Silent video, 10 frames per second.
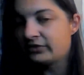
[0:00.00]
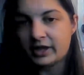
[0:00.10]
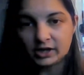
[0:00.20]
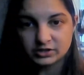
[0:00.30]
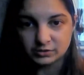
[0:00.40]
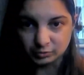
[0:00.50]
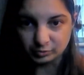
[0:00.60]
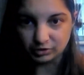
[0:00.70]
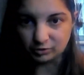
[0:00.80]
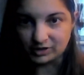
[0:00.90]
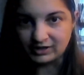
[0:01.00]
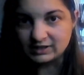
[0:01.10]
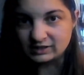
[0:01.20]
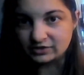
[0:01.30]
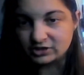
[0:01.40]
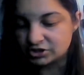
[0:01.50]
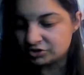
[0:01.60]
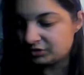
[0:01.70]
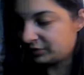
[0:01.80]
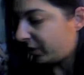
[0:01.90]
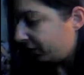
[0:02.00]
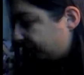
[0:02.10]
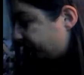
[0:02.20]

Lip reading: that will be on my list of things to do as well.